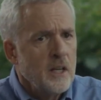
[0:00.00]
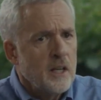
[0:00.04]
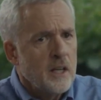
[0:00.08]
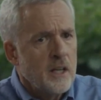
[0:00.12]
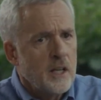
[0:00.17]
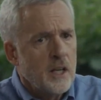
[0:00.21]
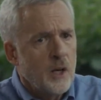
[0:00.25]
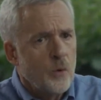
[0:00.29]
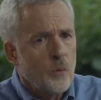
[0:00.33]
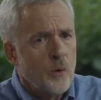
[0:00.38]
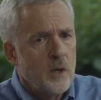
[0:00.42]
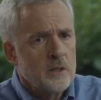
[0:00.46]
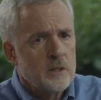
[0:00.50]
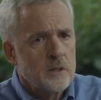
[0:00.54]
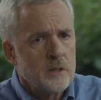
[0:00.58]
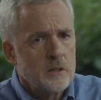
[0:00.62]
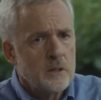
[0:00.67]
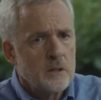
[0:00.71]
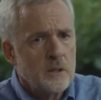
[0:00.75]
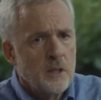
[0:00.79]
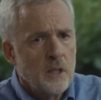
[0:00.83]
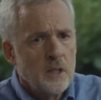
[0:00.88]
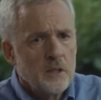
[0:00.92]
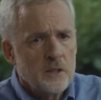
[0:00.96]
and I want
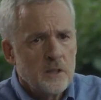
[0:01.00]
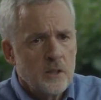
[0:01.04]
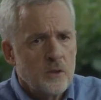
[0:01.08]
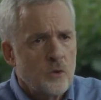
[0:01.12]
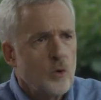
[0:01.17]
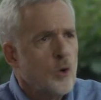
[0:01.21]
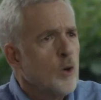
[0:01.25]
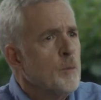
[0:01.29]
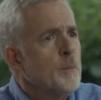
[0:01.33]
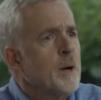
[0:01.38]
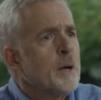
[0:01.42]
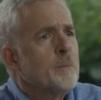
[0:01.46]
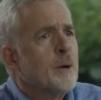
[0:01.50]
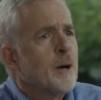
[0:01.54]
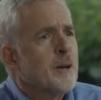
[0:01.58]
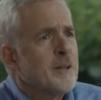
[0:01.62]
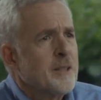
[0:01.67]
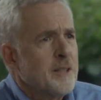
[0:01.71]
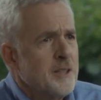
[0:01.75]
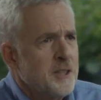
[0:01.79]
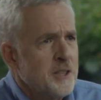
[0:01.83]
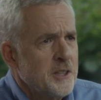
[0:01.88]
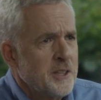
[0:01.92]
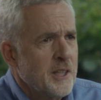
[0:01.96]
to grow my
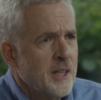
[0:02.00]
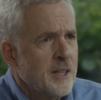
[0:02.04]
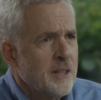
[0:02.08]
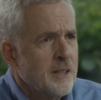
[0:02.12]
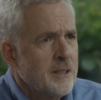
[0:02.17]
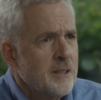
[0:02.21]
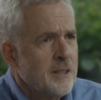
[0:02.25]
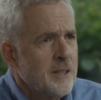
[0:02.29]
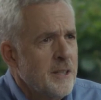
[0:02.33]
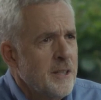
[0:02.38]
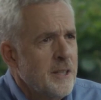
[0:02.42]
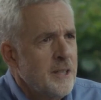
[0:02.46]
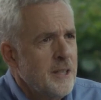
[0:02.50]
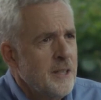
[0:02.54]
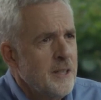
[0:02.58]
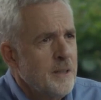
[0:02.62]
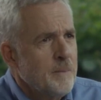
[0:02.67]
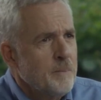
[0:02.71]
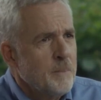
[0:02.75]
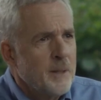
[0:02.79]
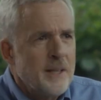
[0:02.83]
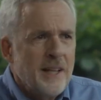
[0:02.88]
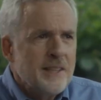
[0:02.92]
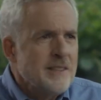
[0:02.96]
market share.
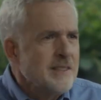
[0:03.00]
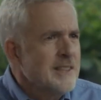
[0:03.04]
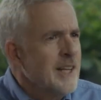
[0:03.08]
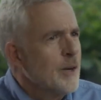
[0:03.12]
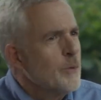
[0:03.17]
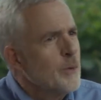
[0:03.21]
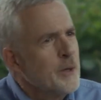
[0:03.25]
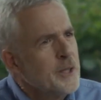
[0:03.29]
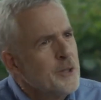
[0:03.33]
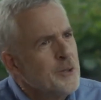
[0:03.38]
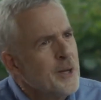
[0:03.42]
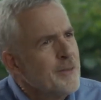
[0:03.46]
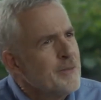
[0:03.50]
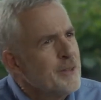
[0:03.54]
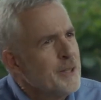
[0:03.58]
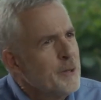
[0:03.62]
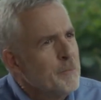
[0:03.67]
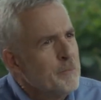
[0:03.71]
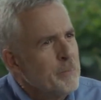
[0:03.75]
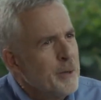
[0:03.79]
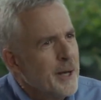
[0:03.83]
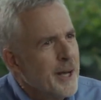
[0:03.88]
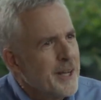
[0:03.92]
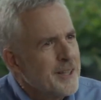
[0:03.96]
But that's not where you have an
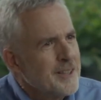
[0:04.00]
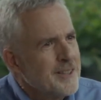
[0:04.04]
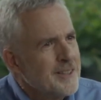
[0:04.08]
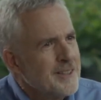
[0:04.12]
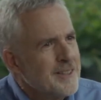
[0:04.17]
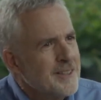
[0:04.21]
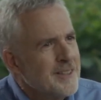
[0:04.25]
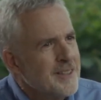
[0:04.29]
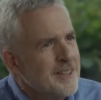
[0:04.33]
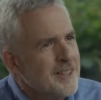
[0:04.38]
impact.